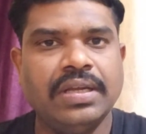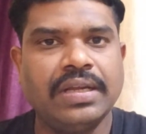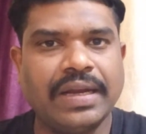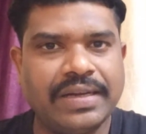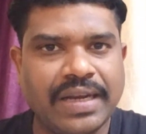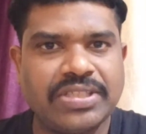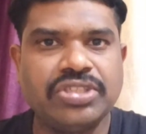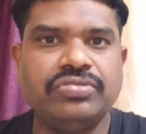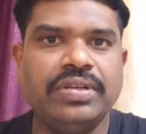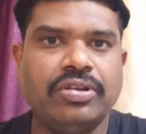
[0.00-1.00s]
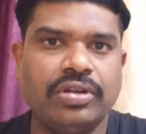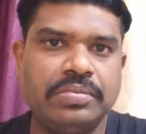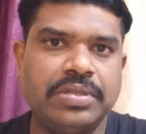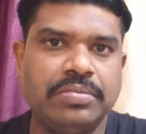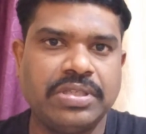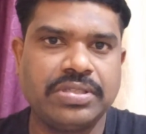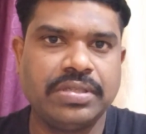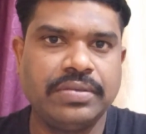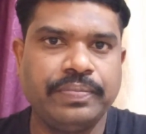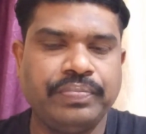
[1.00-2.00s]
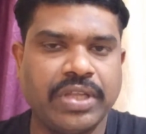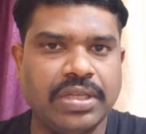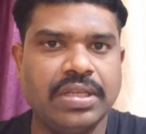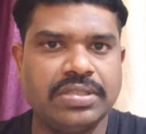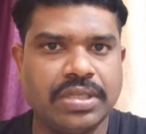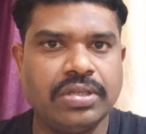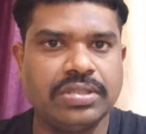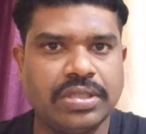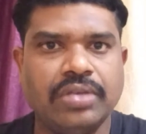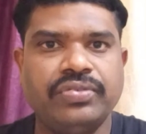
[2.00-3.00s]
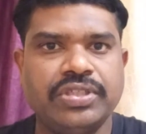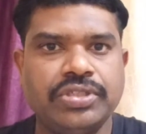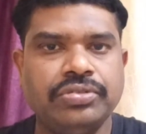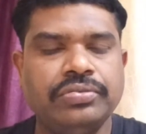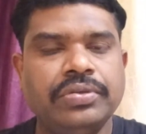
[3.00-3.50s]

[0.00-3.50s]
contractures will develop in the muscle and the soft tissue.